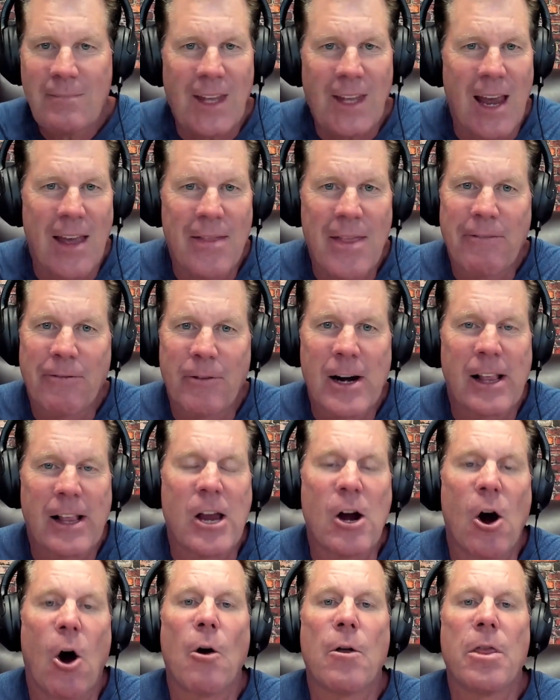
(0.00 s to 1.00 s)
And they
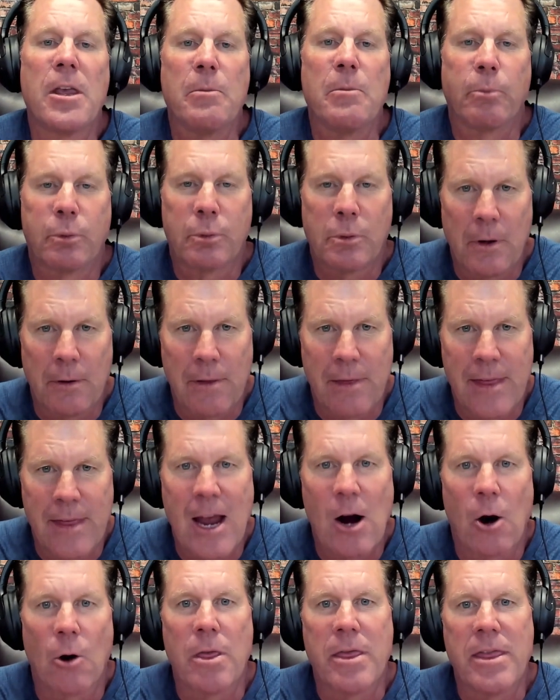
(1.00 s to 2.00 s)
frankly are the pre-
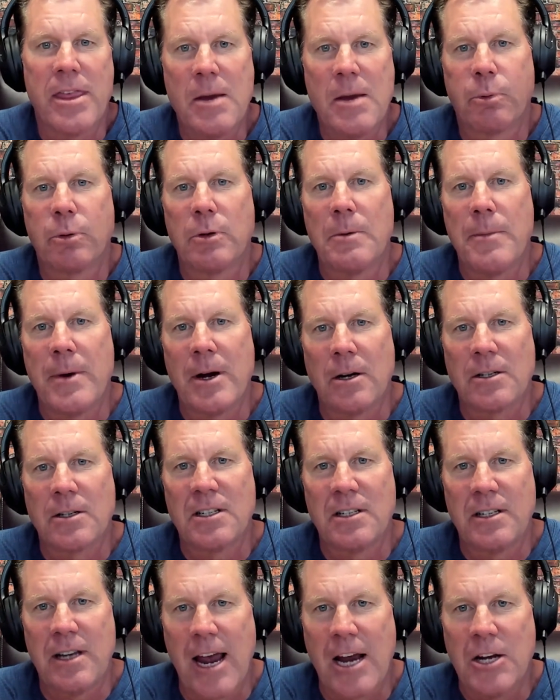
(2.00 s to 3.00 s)
they are the premier
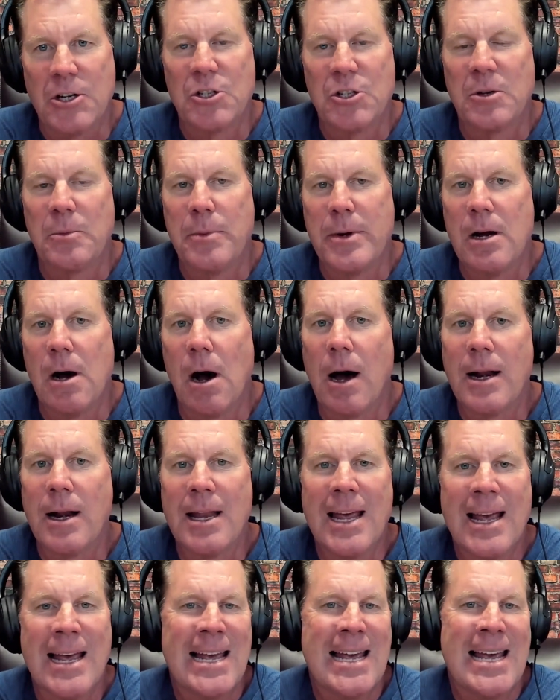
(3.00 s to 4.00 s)
stage to be on,
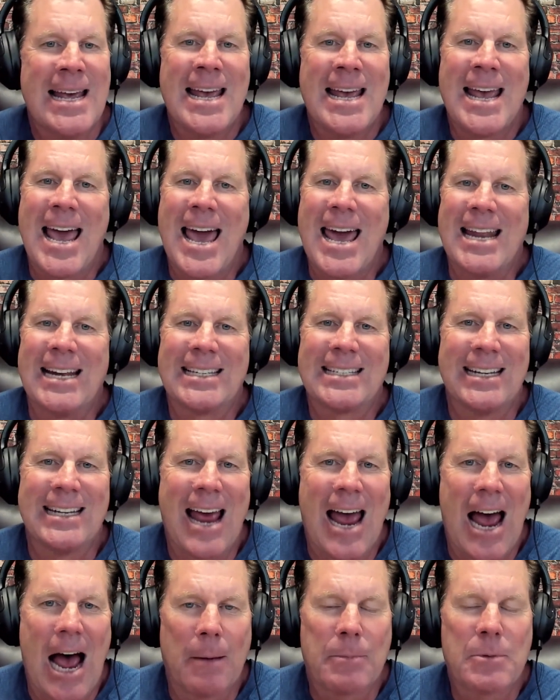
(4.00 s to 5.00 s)
and it's an
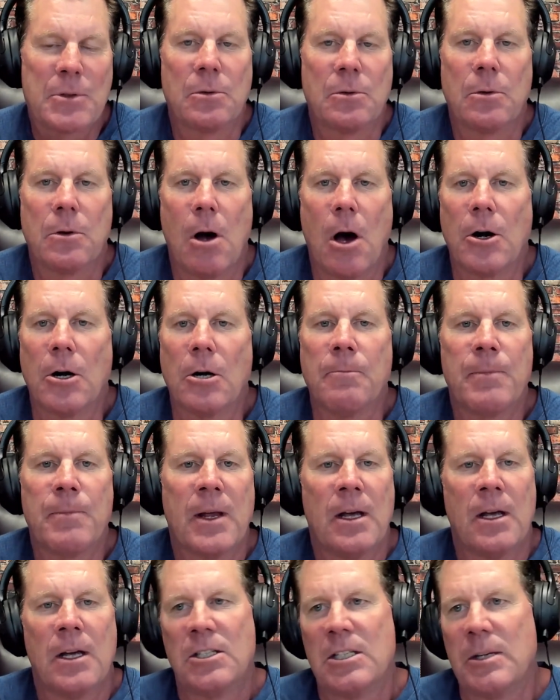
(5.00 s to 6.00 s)
absolute honor
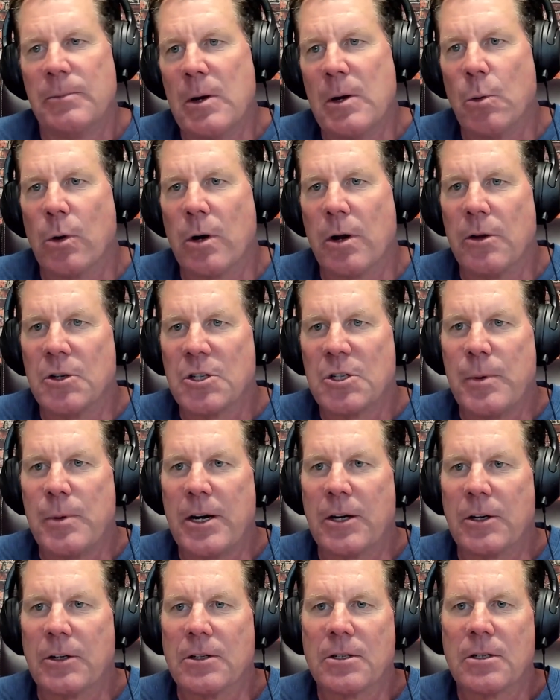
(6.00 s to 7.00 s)
to be one of their
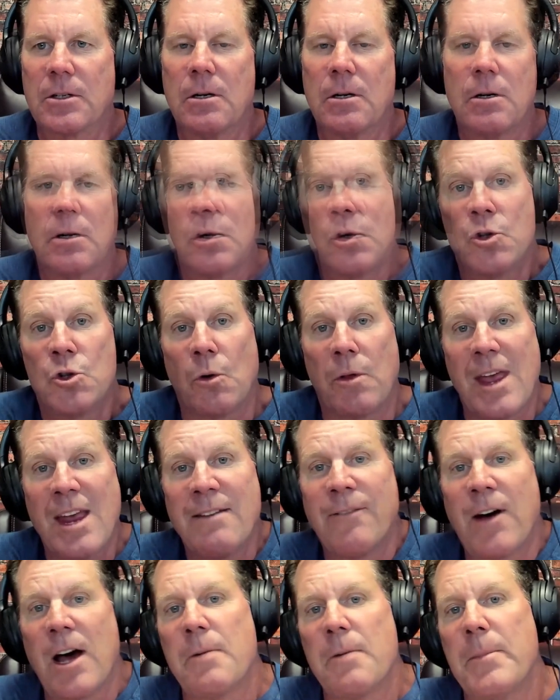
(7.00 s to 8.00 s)
speakers. So they
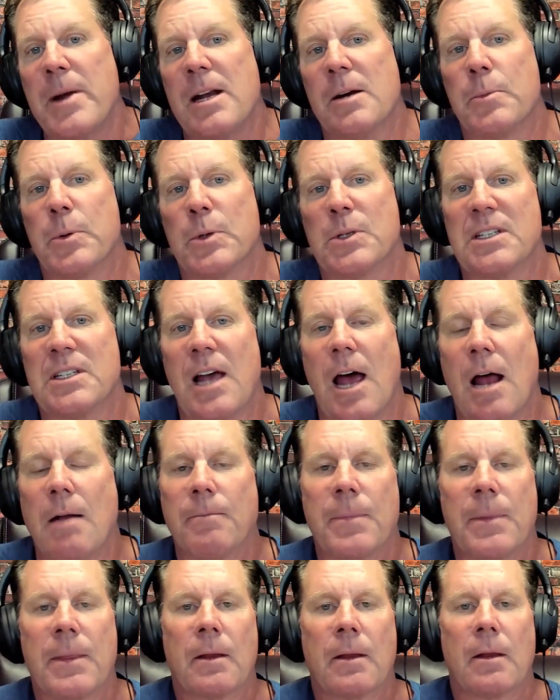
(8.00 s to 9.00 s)
invited me to present
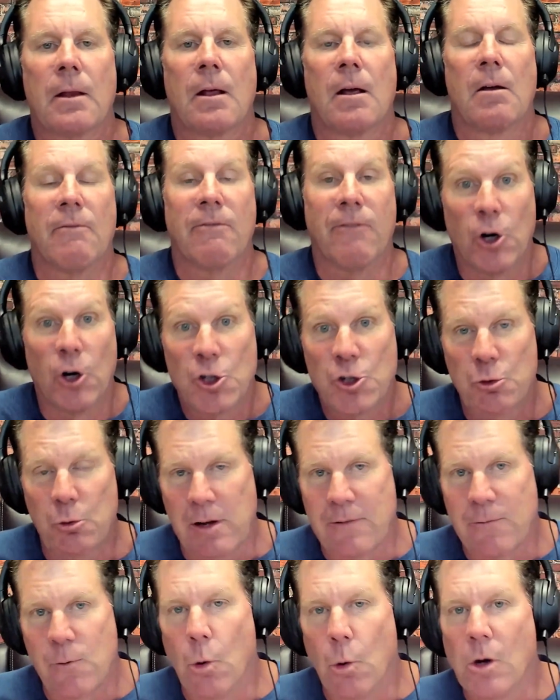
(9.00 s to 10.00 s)
virtually,
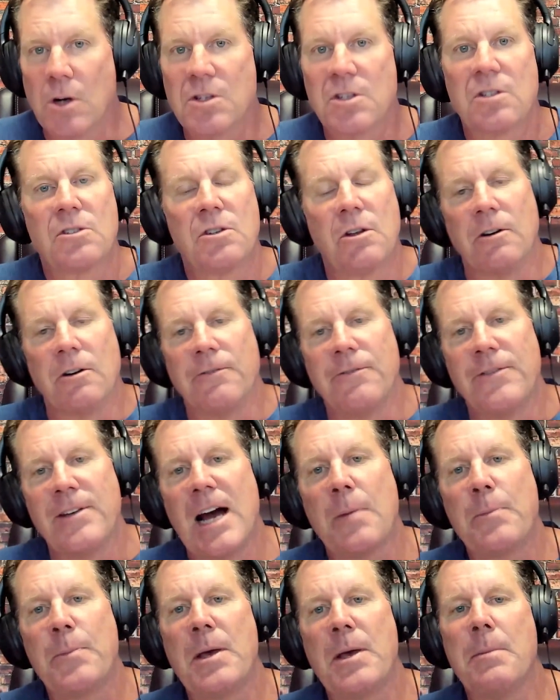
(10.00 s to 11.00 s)
of course, to their
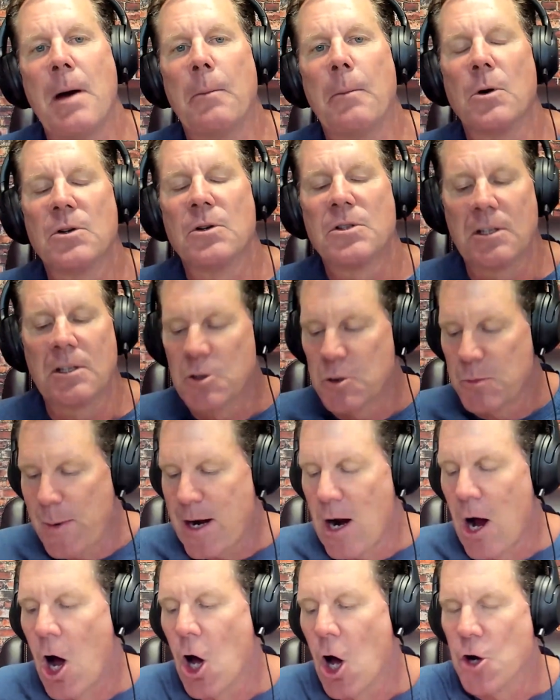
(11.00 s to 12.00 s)
VIP members, and there's about
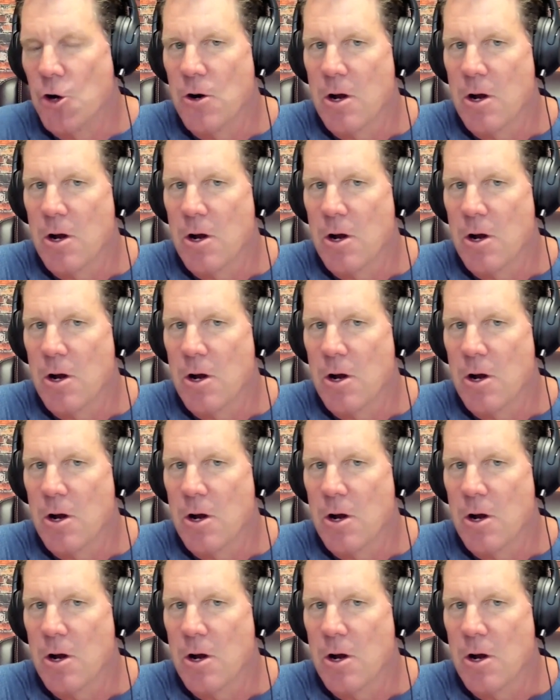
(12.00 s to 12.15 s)
100